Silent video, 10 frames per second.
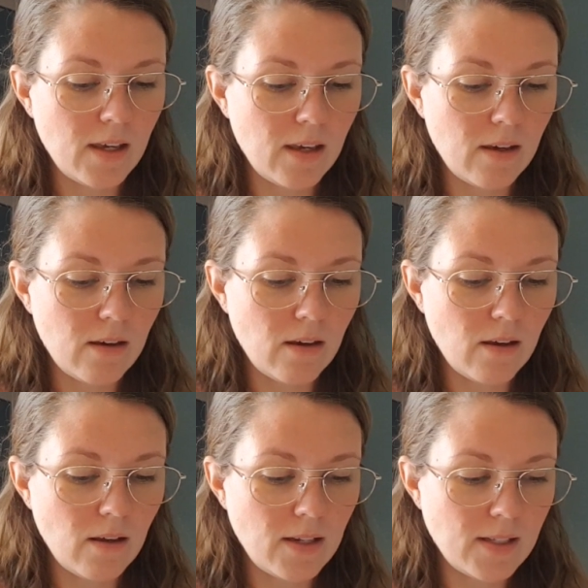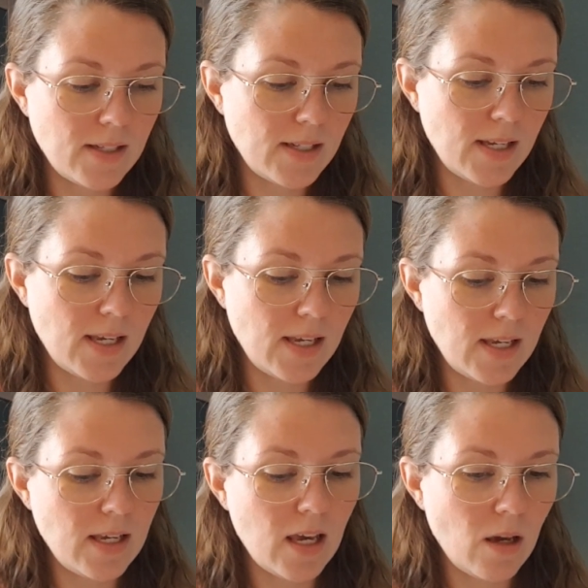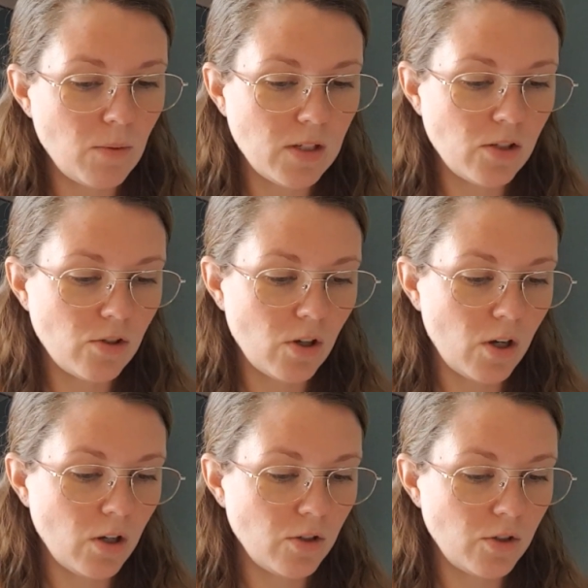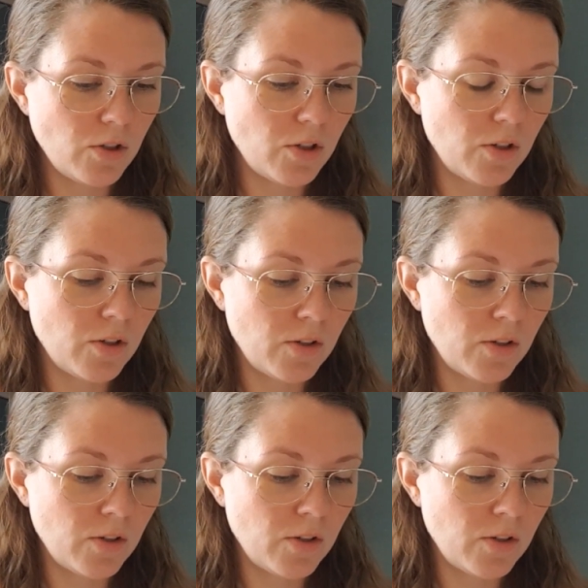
let's see, I will start